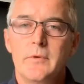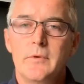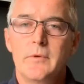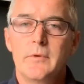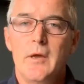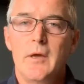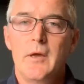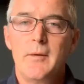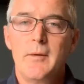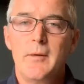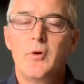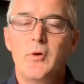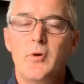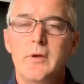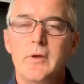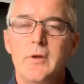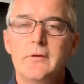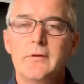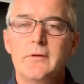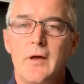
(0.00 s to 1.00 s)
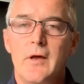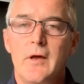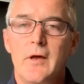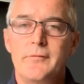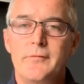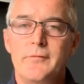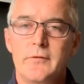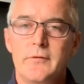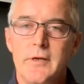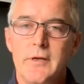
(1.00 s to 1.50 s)
employee
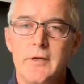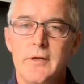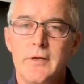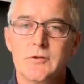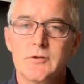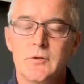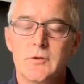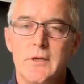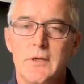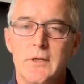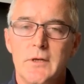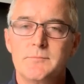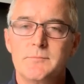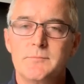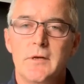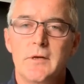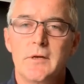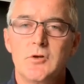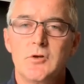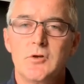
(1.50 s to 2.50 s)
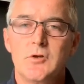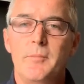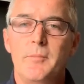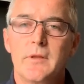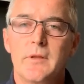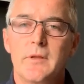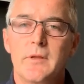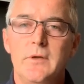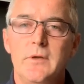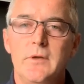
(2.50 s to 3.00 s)
self-isolation. It's been a topic that
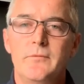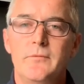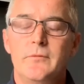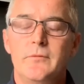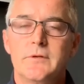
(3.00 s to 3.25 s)
we've